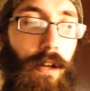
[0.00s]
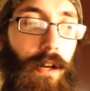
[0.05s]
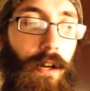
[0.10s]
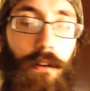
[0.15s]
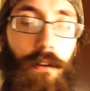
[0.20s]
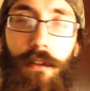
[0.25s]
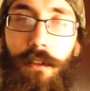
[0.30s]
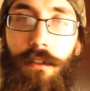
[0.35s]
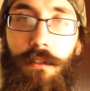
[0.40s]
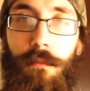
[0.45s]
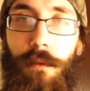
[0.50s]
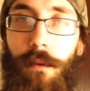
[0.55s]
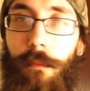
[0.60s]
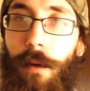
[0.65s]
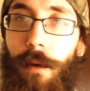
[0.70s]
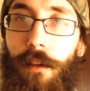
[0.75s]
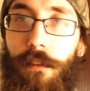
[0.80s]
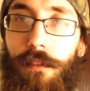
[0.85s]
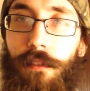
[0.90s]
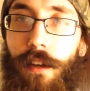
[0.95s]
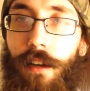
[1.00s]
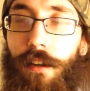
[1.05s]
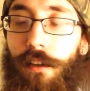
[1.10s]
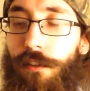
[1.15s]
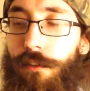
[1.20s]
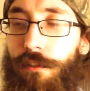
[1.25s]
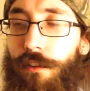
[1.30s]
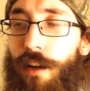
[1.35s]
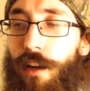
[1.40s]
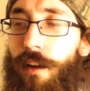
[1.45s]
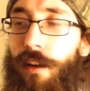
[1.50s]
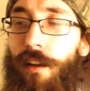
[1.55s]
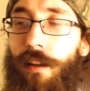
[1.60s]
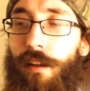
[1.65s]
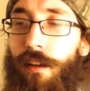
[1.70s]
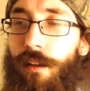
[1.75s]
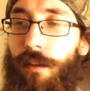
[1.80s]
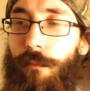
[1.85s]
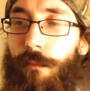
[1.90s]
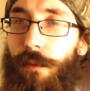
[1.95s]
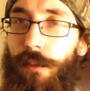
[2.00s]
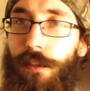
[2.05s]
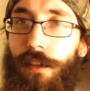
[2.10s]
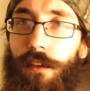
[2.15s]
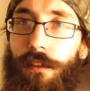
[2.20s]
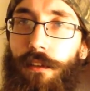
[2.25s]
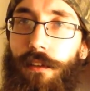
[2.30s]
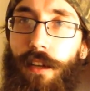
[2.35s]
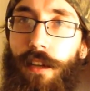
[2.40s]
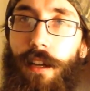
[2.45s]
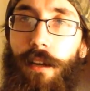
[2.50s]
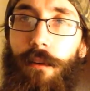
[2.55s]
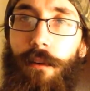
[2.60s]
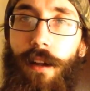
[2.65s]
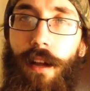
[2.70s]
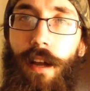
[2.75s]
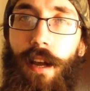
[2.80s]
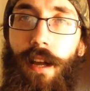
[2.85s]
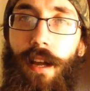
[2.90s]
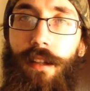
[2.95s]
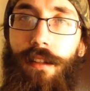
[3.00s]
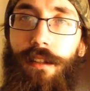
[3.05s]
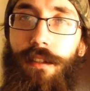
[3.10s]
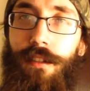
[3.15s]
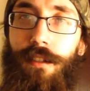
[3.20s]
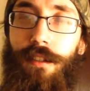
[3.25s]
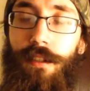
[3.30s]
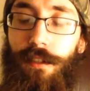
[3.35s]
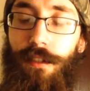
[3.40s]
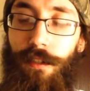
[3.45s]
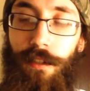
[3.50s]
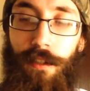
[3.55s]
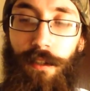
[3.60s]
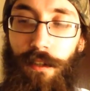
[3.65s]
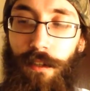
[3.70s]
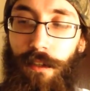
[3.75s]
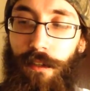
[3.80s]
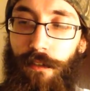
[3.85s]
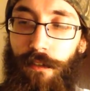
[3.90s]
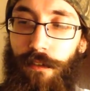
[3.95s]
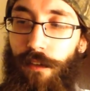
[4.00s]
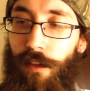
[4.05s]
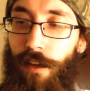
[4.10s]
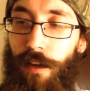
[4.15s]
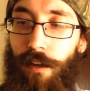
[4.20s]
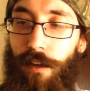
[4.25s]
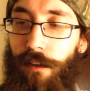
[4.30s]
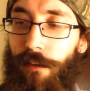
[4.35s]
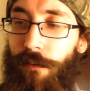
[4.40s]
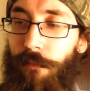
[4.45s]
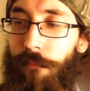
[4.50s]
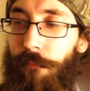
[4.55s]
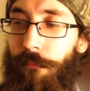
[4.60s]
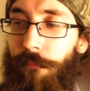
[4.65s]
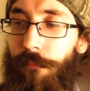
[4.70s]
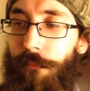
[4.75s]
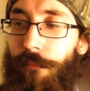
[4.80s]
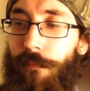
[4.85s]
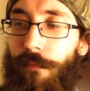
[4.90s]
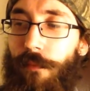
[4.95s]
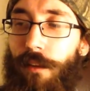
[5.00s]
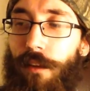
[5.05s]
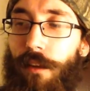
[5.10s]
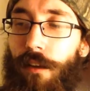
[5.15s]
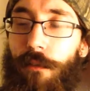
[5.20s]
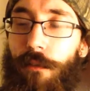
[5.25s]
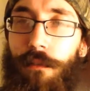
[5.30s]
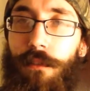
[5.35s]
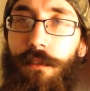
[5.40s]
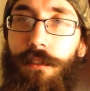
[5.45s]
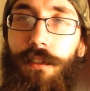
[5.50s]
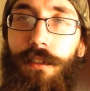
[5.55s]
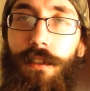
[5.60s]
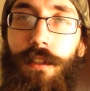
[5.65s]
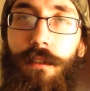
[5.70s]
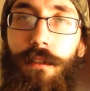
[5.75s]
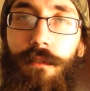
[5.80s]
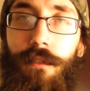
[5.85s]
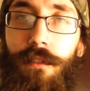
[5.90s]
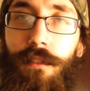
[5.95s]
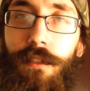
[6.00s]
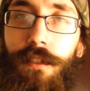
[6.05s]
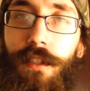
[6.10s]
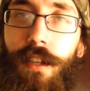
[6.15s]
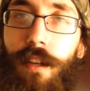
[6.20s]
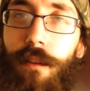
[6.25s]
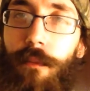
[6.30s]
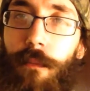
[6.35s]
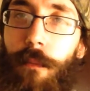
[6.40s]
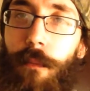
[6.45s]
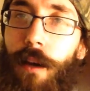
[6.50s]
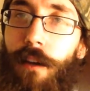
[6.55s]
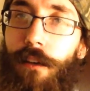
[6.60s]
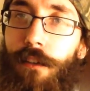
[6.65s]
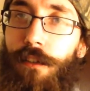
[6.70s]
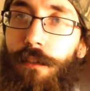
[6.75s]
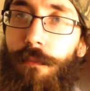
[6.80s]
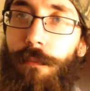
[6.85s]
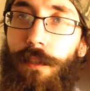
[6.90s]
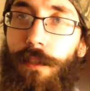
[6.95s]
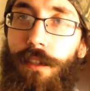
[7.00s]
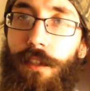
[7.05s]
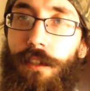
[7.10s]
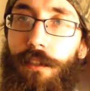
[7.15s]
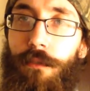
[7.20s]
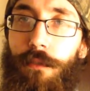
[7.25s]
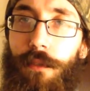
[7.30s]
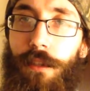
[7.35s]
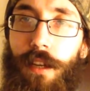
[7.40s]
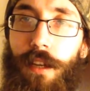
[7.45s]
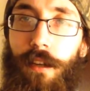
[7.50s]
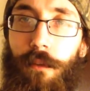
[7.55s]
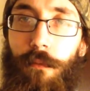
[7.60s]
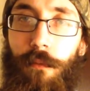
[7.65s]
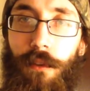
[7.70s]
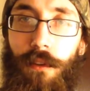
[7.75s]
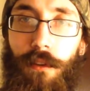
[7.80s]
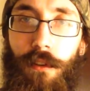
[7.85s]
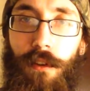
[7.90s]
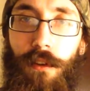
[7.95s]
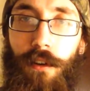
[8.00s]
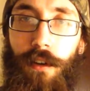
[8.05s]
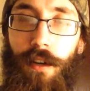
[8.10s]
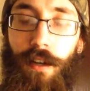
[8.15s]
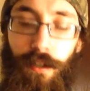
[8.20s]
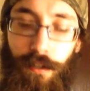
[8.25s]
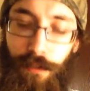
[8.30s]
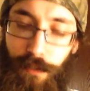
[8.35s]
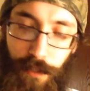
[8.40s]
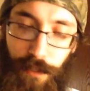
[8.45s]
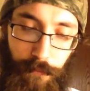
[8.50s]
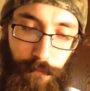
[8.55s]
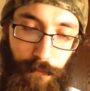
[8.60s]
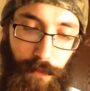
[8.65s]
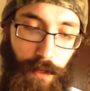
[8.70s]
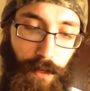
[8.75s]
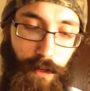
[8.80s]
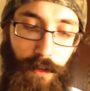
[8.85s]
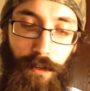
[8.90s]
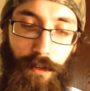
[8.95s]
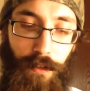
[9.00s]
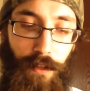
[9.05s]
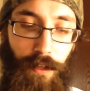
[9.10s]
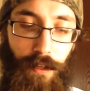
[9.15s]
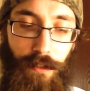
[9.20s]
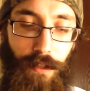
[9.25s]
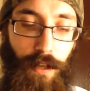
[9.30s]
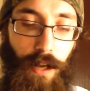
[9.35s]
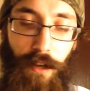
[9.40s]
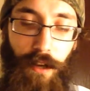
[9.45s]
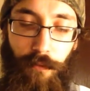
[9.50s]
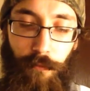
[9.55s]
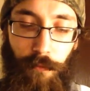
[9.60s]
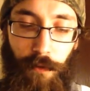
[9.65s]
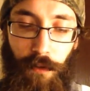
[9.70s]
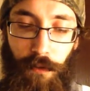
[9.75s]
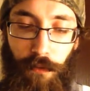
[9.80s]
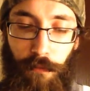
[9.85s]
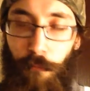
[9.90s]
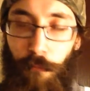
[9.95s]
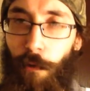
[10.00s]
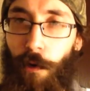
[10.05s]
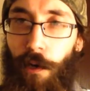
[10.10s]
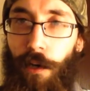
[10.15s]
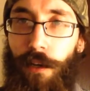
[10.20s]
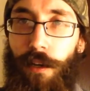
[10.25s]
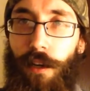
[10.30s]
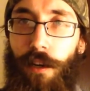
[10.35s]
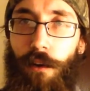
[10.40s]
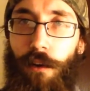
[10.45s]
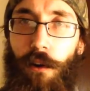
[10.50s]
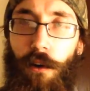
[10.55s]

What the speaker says: now because my mouth's kind of dry, but the other day when I had this in, like, it was the same amount of spit that you would get with a long cut dip, and I didn't get that with white at